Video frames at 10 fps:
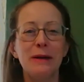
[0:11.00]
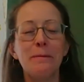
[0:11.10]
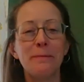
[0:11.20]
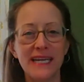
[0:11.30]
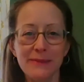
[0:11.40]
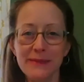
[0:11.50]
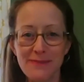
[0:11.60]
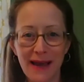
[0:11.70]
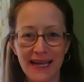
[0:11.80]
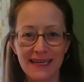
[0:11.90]
My name is
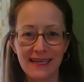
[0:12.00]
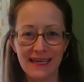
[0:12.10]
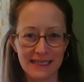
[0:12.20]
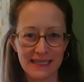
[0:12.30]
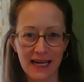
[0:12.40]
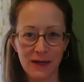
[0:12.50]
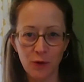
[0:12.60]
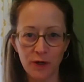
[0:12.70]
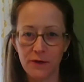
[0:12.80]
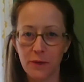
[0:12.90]
Megan, and I am
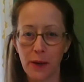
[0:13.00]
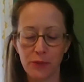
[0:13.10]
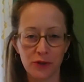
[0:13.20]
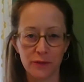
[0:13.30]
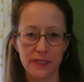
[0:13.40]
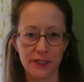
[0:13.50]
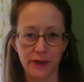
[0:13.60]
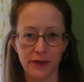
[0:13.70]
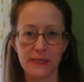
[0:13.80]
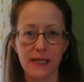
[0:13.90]
one of the popular
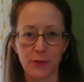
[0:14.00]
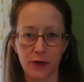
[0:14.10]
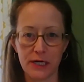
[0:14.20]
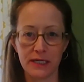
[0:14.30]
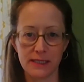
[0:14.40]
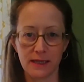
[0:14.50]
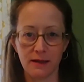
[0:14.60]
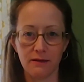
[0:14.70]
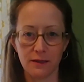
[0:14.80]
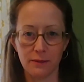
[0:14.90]
materials librarians at the
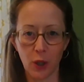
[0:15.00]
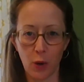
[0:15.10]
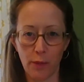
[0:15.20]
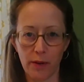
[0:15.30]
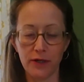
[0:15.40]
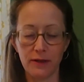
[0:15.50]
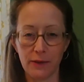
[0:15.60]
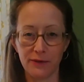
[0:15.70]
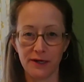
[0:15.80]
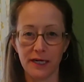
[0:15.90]
Clinton-Macomb Public
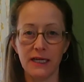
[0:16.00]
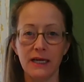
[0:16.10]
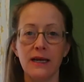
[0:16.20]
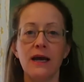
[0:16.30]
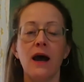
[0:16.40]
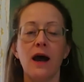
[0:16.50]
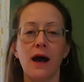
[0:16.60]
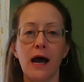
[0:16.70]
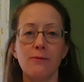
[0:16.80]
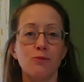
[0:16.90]
Library.
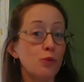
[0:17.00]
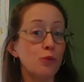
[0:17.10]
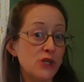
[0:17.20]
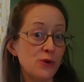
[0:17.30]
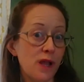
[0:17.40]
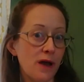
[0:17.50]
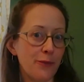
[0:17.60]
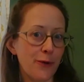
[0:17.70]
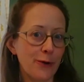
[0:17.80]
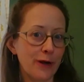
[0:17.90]
We do a lot
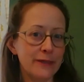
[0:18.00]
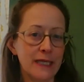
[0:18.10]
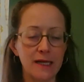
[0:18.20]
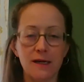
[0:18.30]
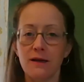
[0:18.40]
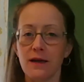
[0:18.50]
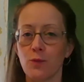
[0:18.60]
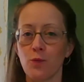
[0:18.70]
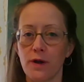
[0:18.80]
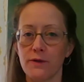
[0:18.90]
of programming there,
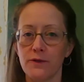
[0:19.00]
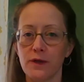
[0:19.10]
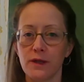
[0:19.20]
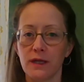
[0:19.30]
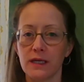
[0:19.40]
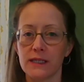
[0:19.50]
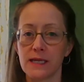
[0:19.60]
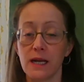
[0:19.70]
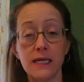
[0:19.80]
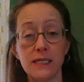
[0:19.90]
and one of the things
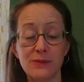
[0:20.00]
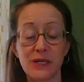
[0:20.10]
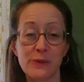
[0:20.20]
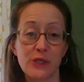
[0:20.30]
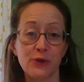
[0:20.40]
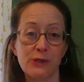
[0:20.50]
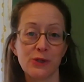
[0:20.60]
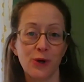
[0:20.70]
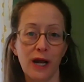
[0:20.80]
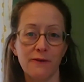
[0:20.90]
that I sometimes do is
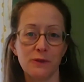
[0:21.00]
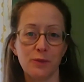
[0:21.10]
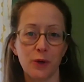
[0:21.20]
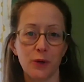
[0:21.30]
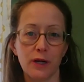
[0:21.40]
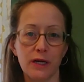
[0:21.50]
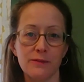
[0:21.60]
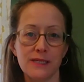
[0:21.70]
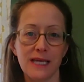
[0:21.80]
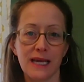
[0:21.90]
craft
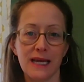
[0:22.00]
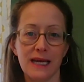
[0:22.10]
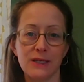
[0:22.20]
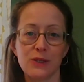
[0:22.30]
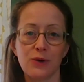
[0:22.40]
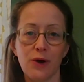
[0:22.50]
programs. And